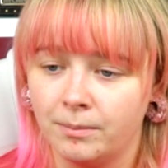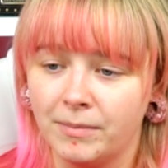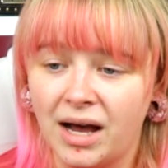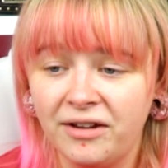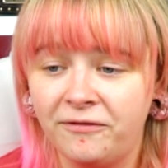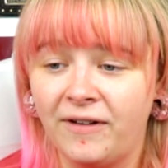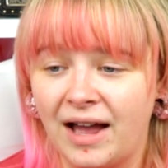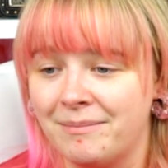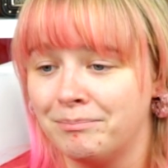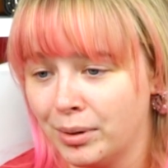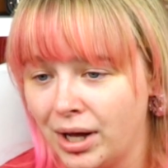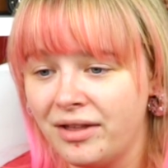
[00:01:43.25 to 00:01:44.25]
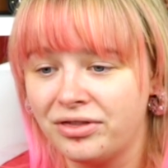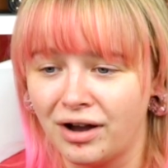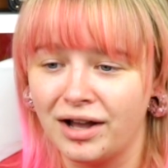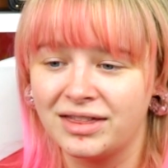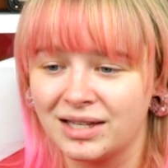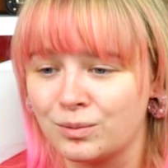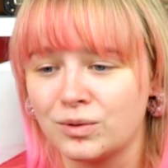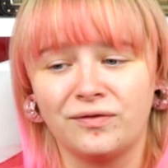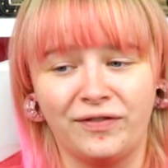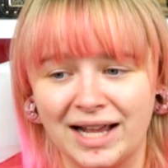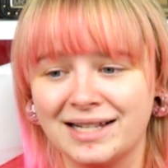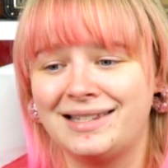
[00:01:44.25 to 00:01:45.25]
My fat butt thought this was
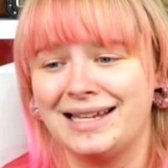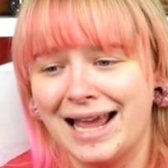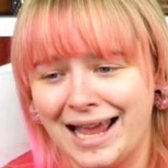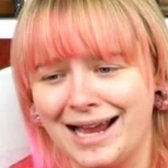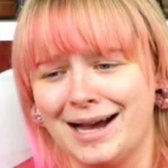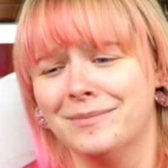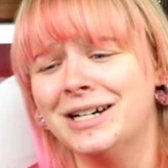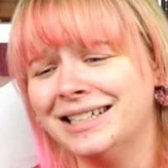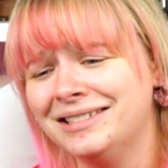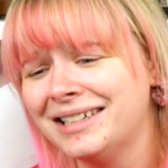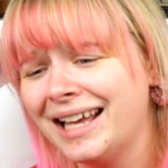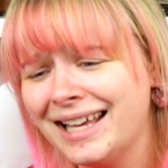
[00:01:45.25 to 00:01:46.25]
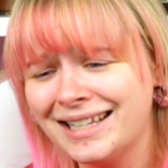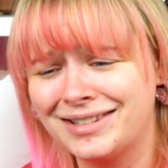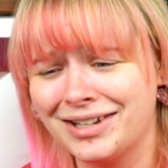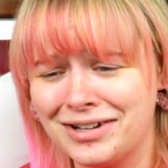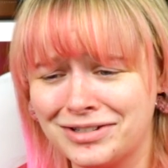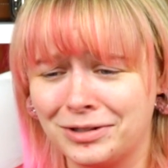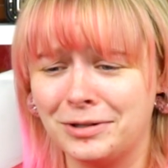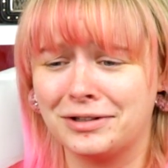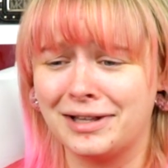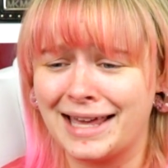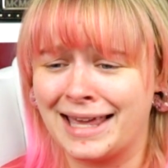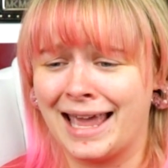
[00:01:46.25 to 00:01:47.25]
fancy ham. It does
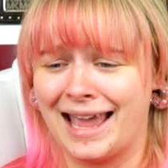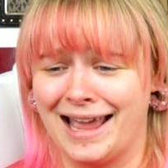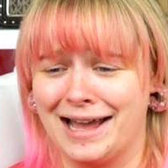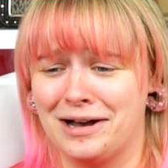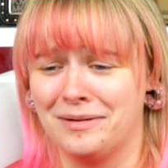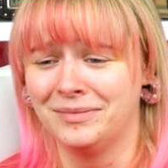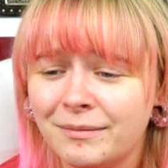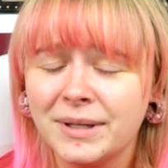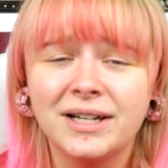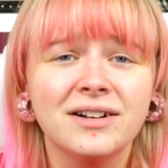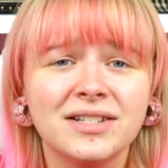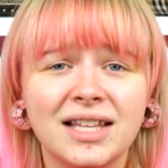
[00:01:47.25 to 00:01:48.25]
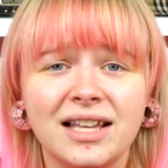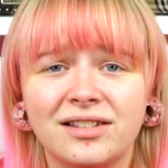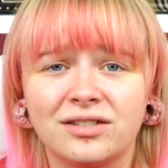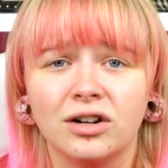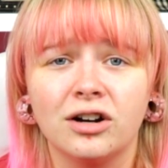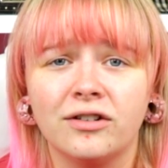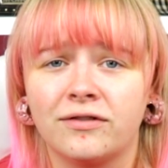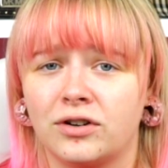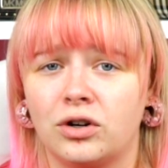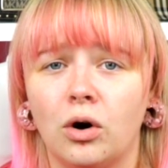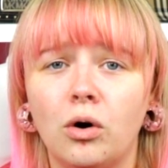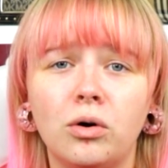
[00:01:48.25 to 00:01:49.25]
look like ham. Because they serve
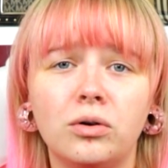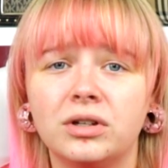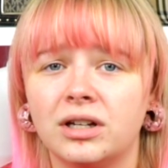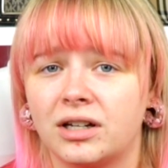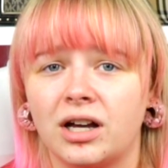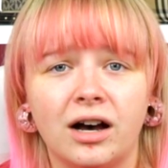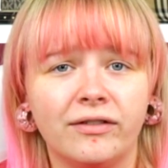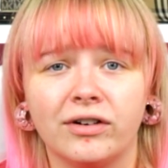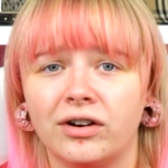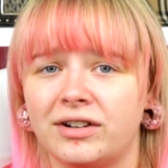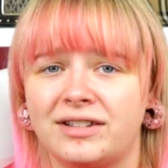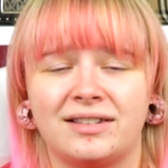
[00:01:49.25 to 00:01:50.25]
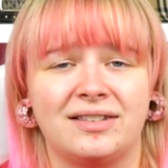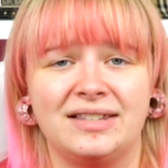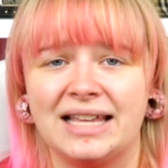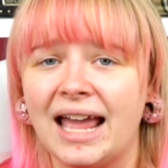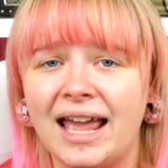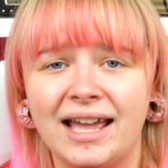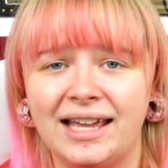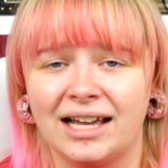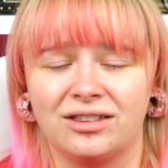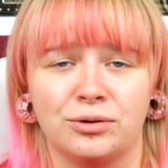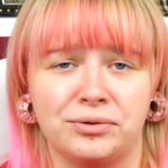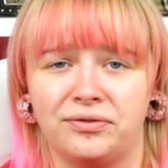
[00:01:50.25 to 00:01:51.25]
gold-covered steak
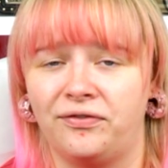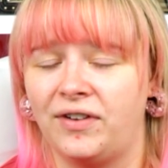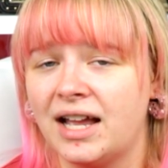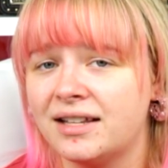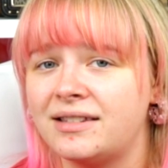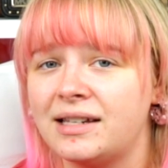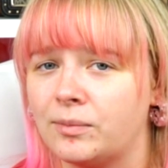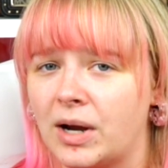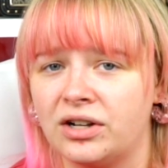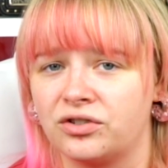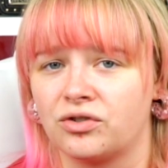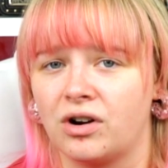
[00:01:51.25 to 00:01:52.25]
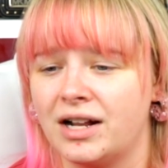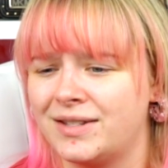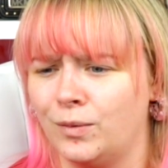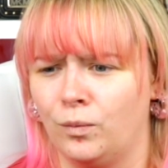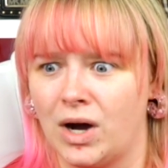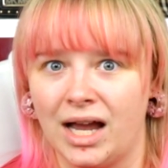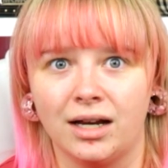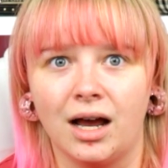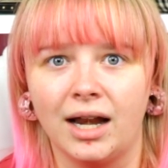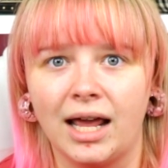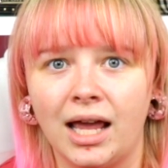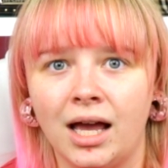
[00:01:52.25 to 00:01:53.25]
at those fancy restaurants, why
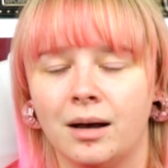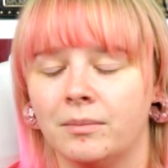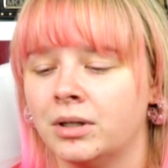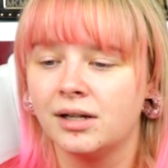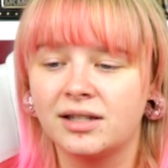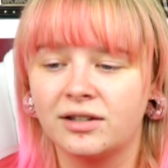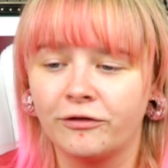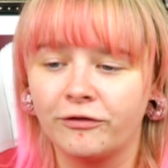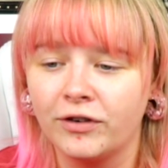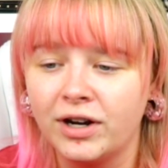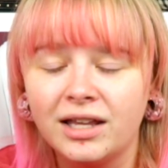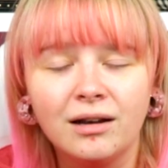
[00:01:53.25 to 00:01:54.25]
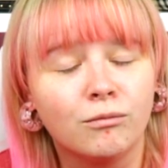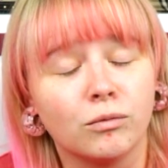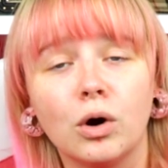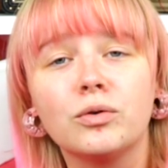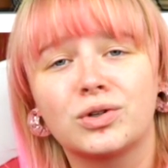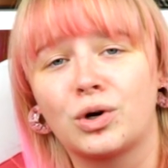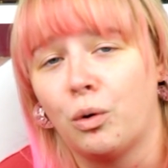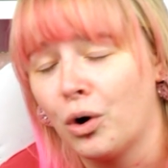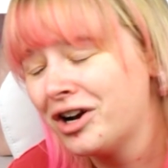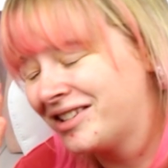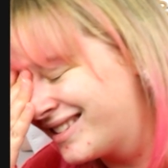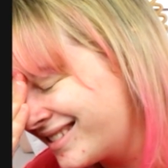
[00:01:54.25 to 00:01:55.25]
not ham? It's a freaking rose
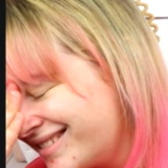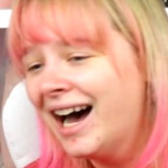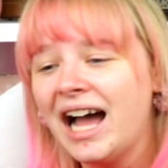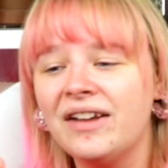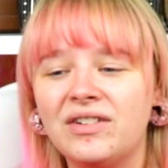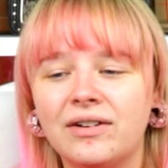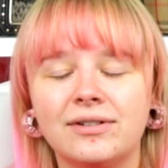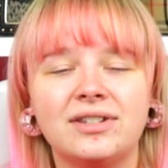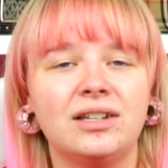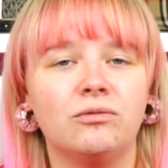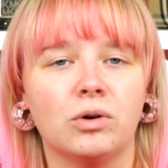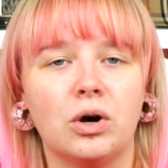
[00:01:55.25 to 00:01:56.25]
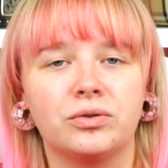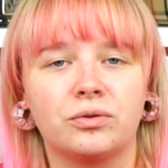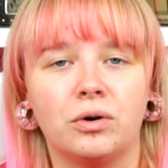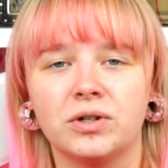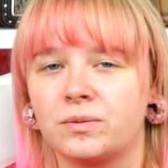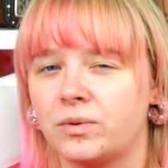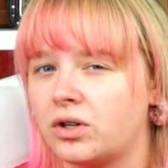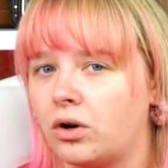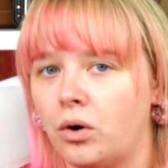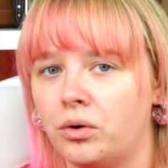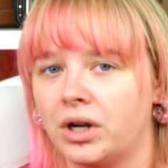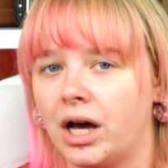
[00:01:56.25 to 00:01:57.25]
quartz. I've never seen rose quartz with
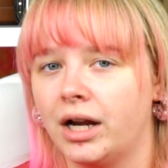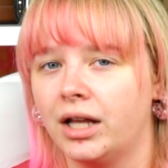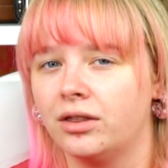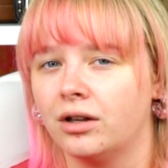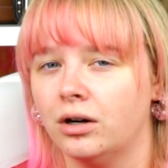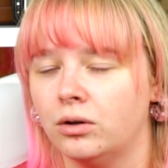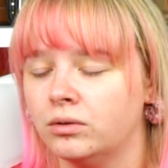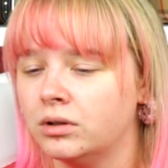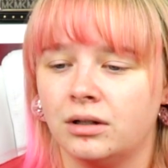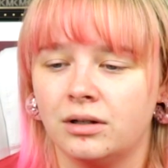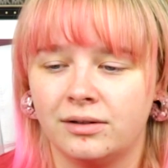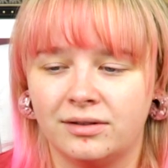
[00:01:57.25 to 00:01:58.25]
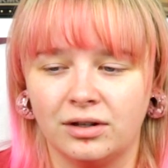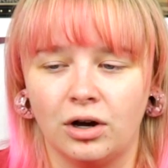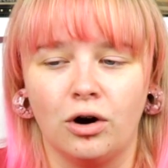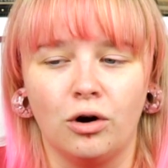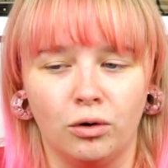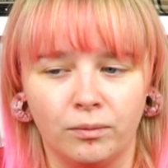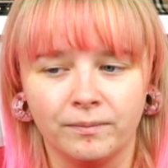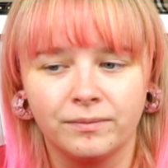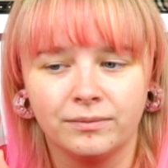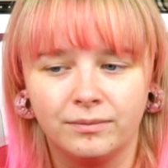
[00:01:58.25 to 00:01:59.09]
gold on it though. So